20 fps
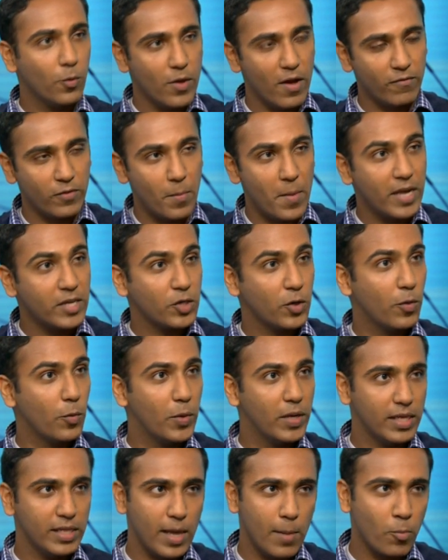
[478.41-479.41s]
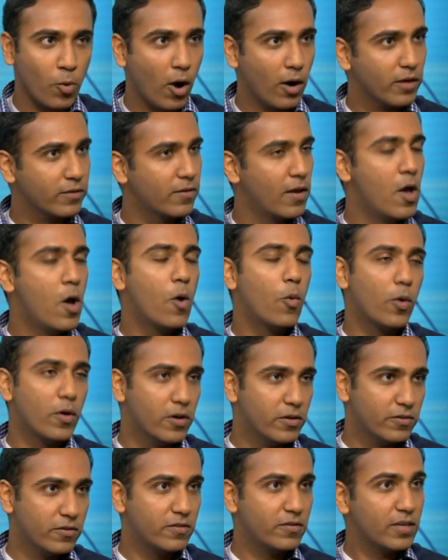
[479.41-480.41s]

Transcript: We have to make sure that we can get products with where there's a